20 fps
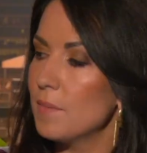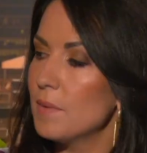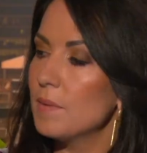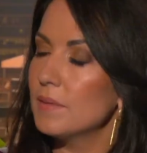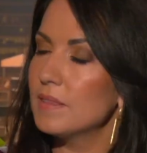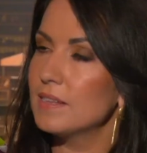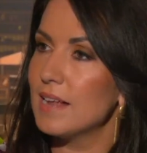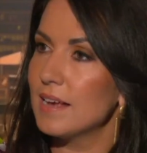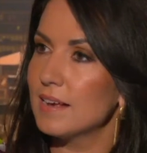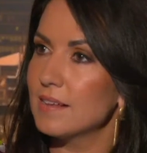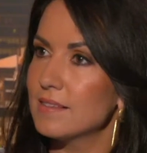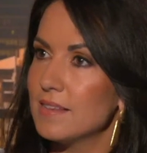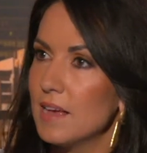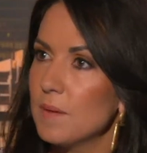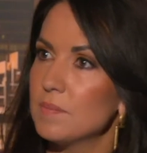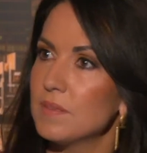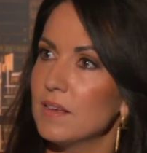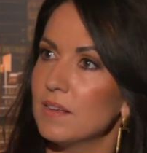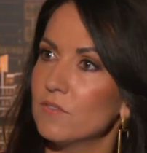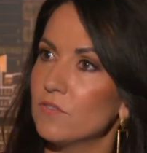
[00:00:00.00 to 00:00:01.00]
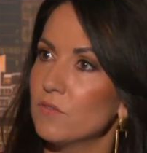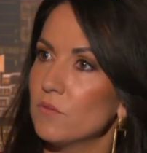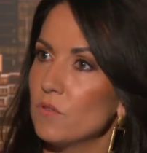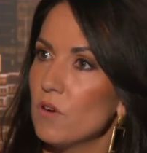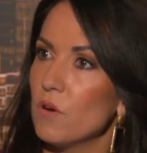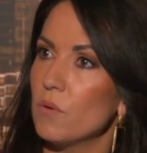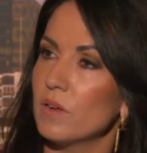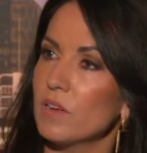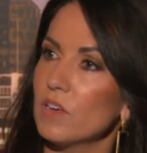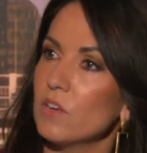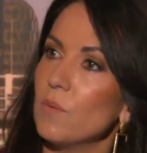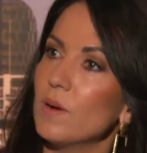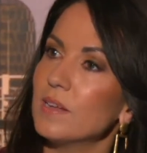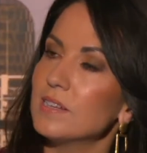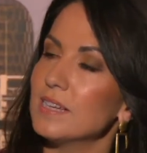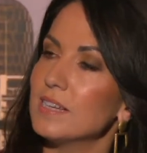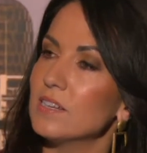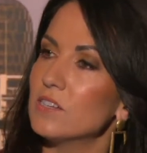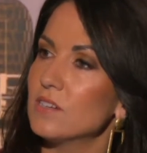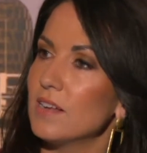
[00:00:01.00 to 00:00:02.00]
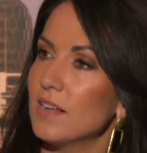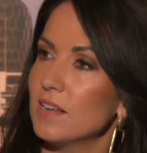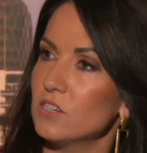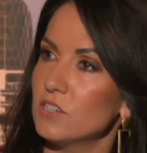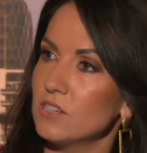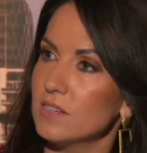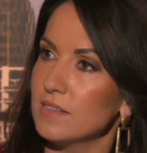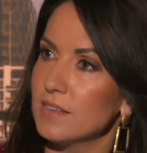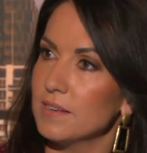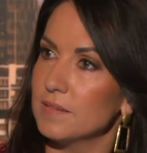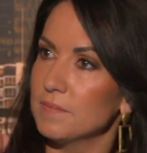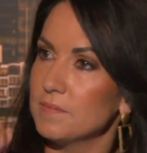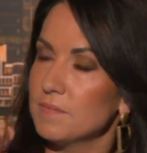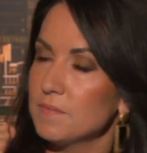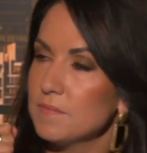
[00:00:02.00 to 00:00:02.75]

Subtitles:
me about the next steps then from growing. You went international then.